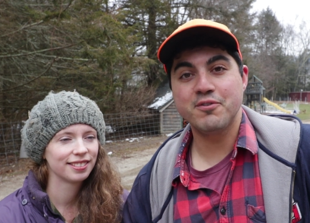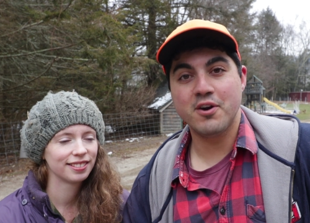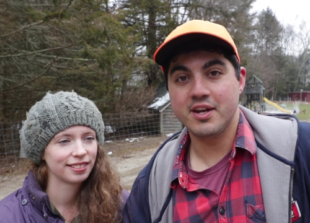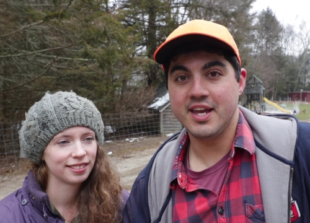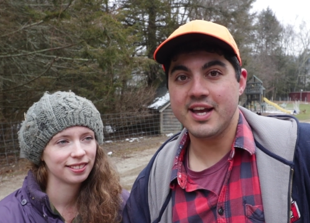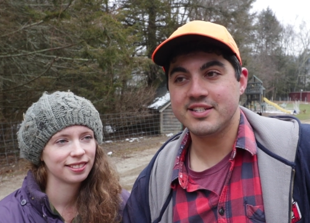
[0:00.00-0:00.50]
Speaker 1: for
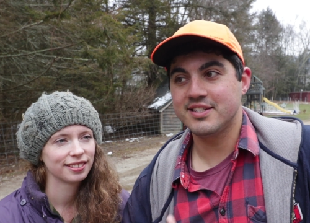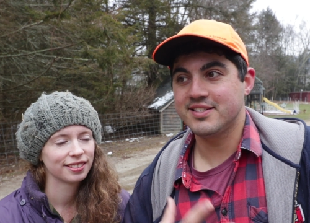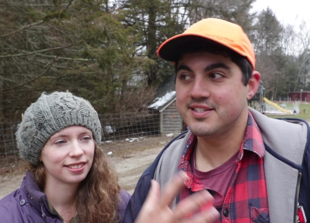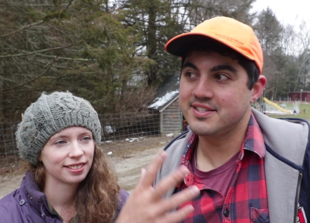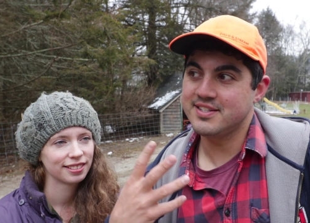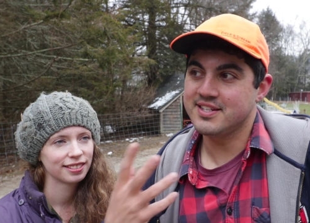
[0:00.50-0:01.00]
our
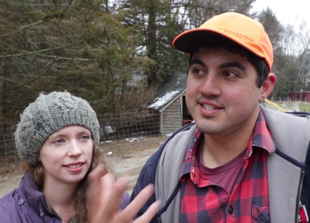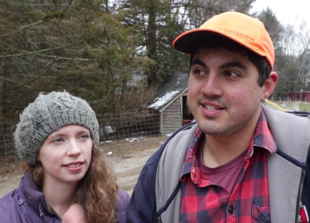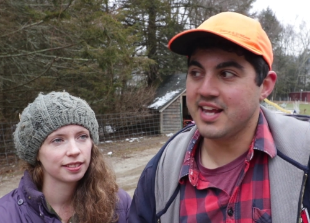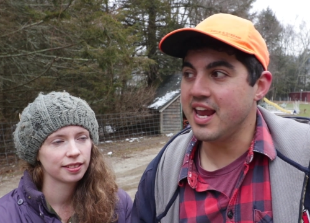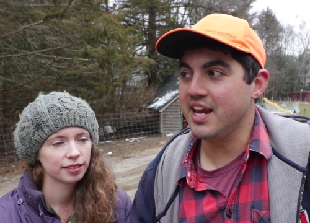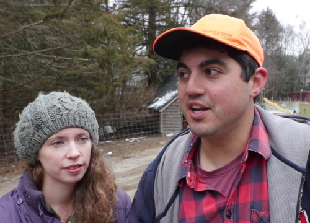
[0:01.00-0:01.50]
guests to
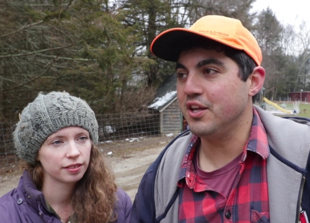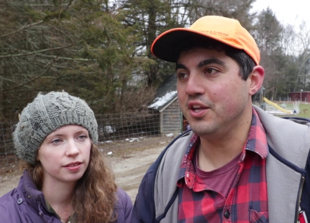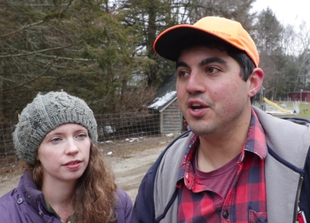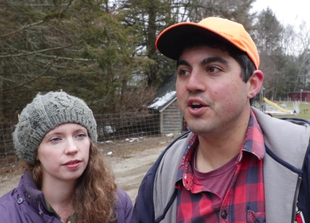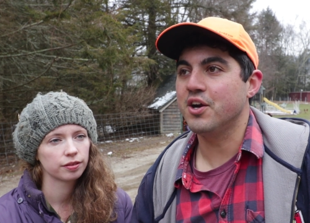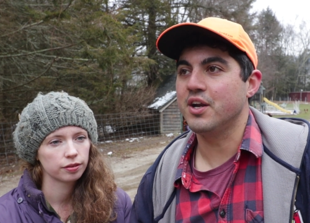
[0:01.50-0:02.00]
stay in a
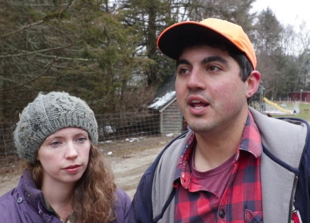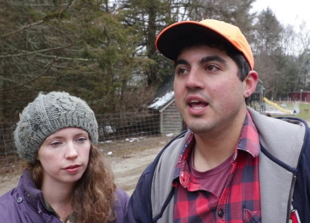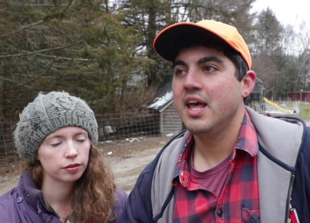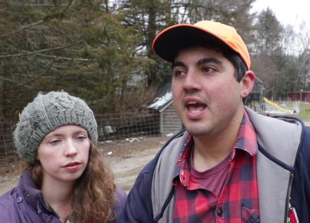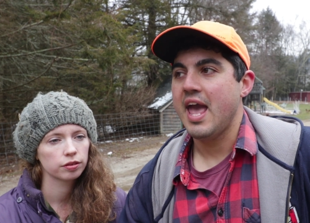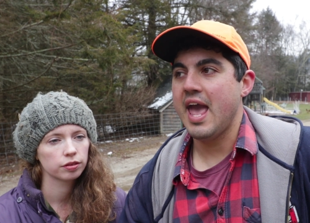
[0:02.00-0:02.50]
yurt,
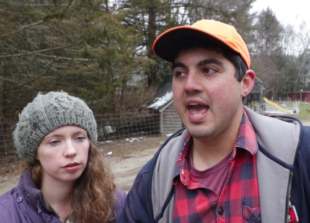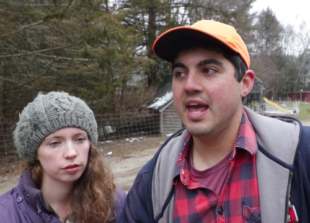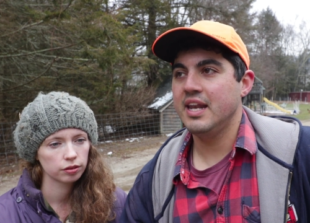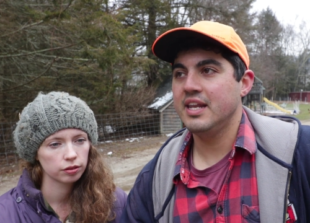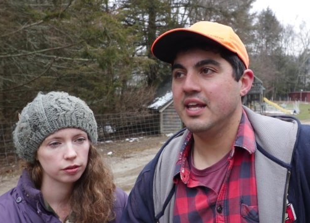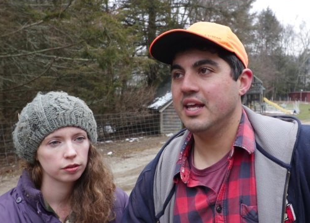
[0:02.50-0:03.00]

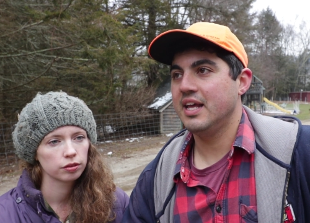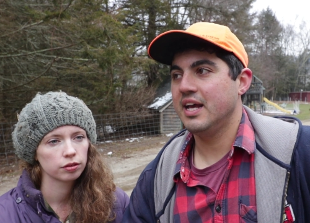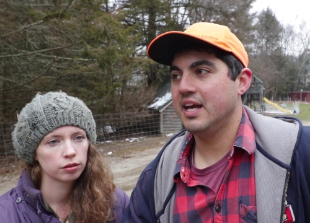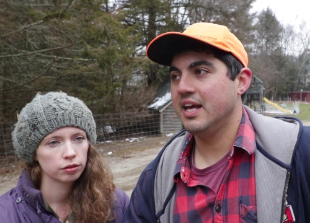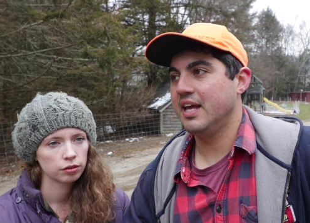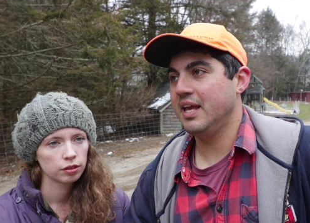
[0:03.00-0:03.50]
and
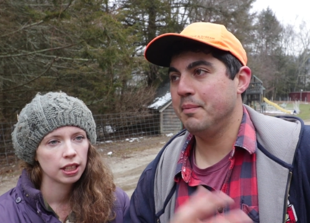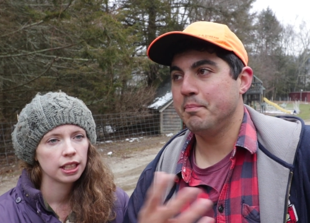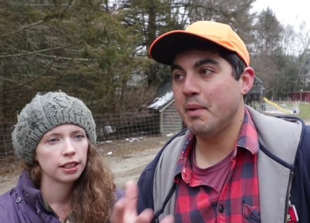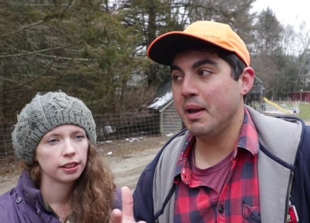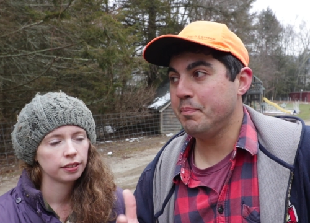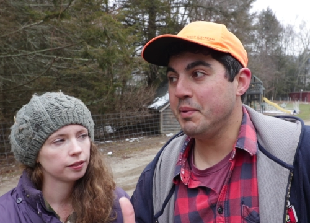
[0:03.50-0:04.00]
it
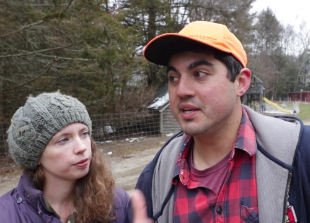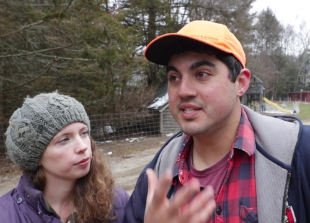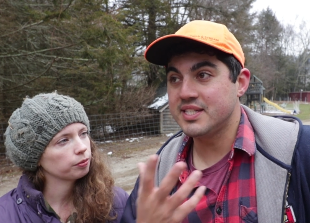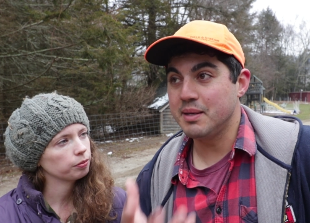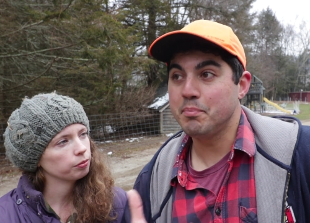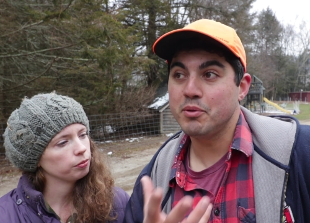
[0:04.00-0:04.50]
might be a
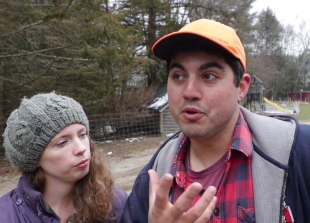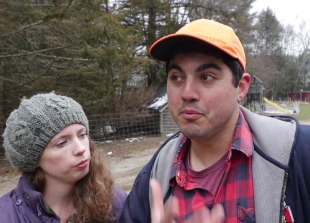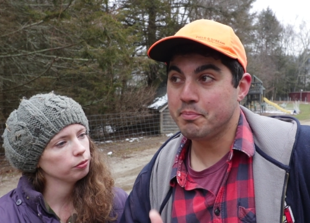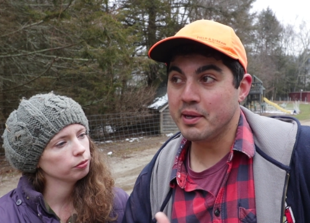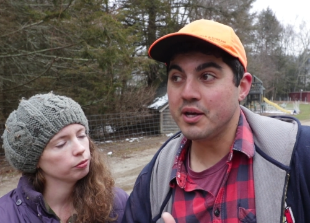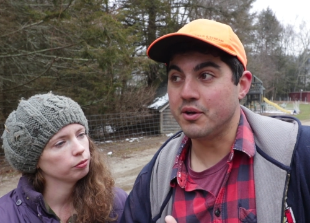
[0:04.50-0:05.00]
simpler
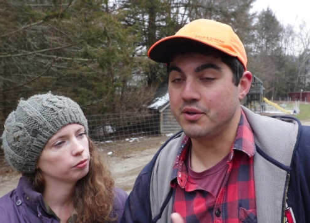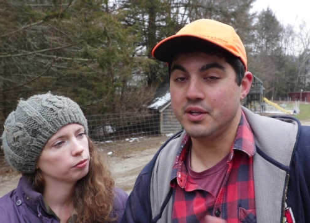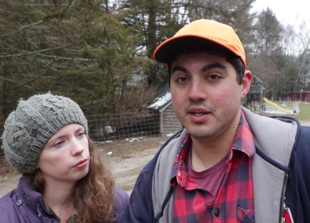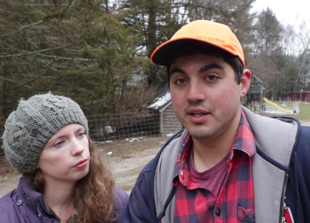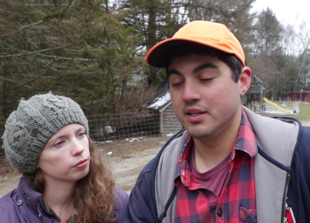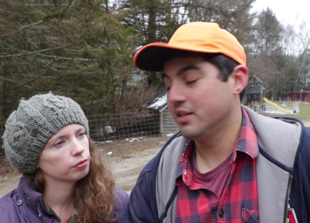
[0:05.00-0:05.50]
build.
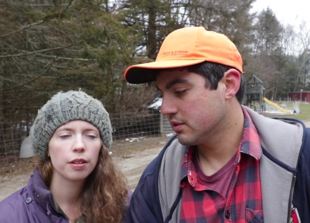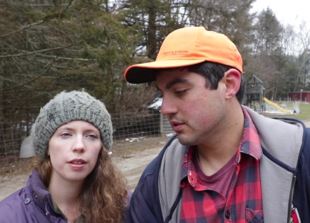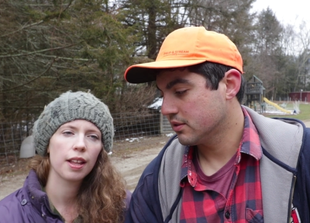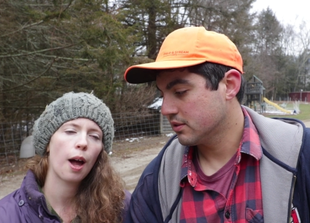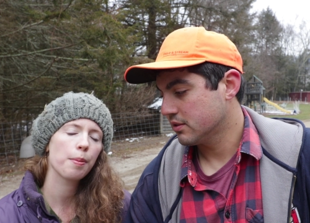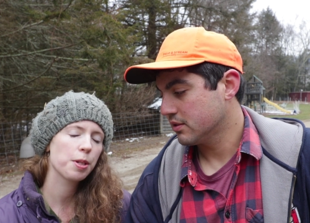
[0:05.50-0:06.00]

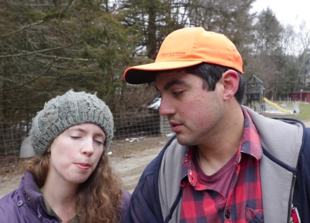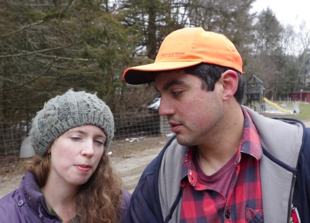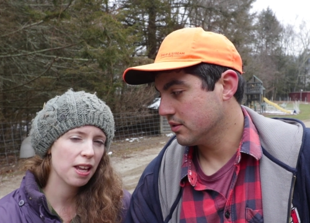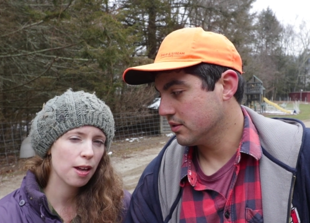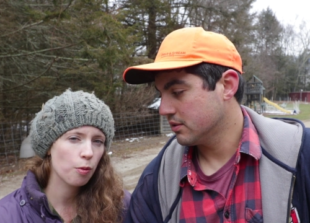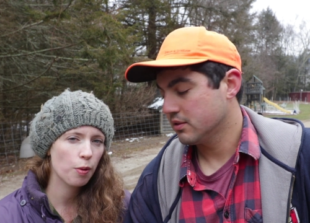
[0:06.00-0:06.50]
Speaker 2: Option
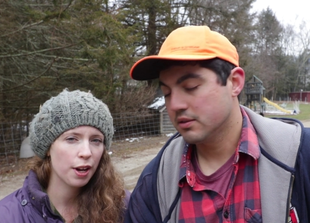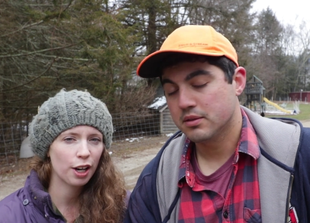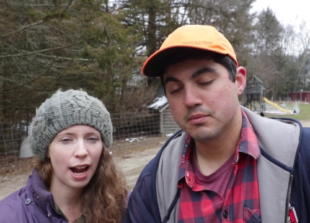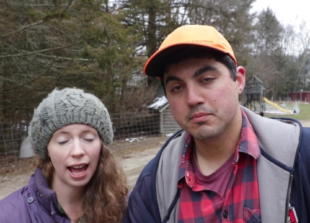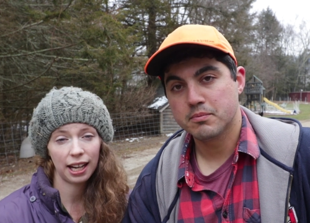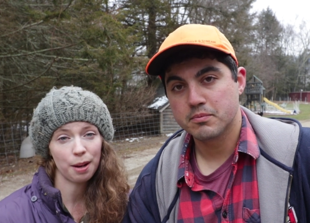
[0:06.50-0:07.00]
B, we
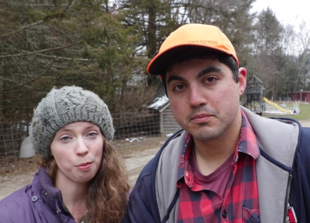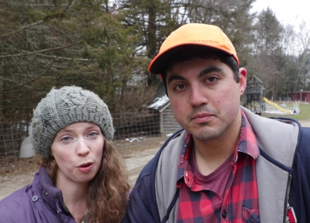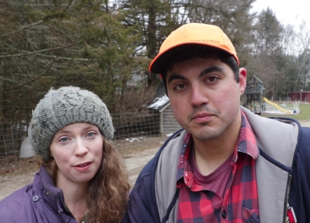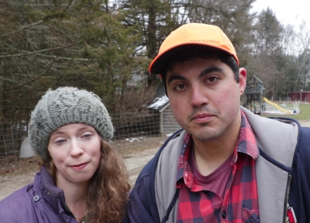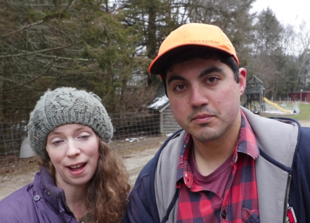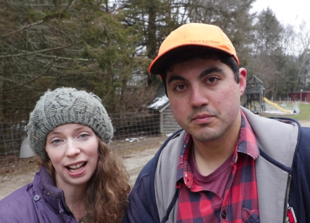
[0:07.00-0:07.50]
are adding
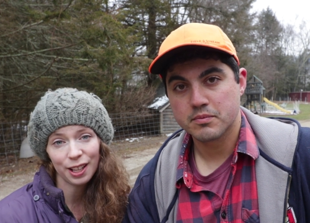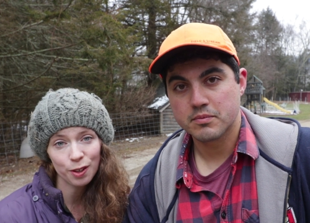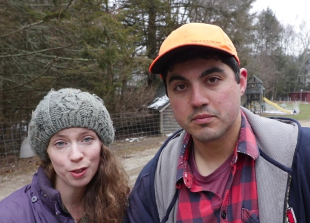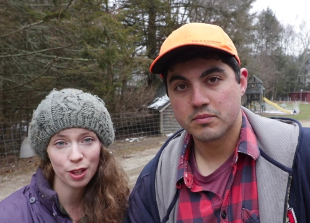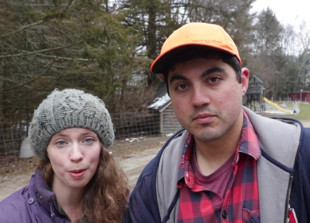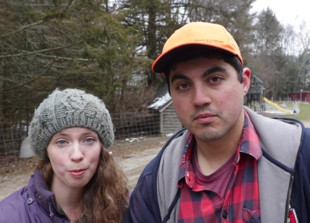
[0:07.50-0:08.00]
more
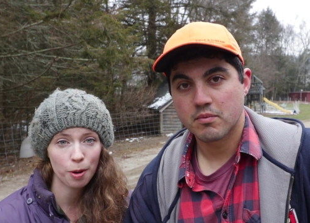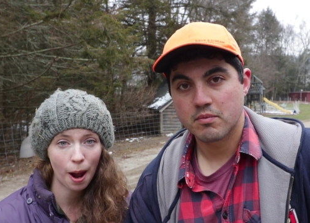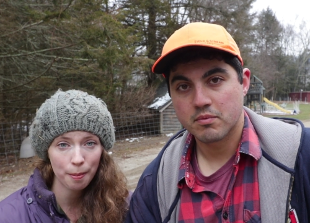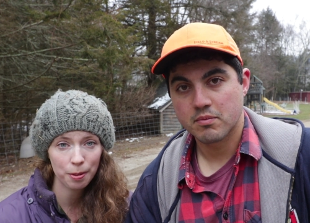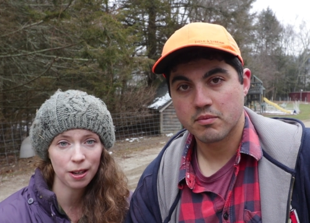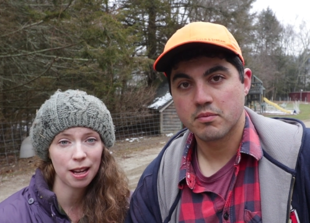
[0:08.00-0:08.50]
value to the
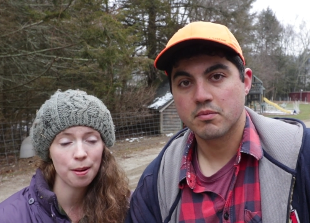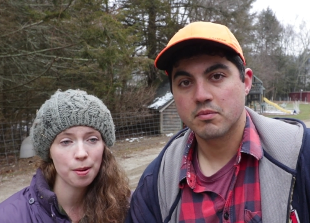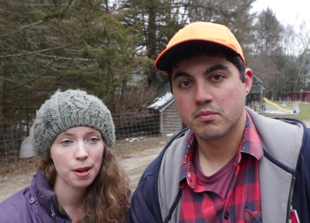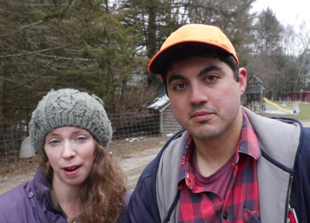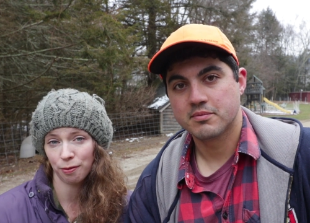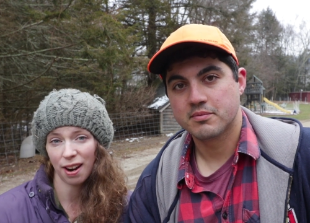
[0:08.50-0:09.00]
property by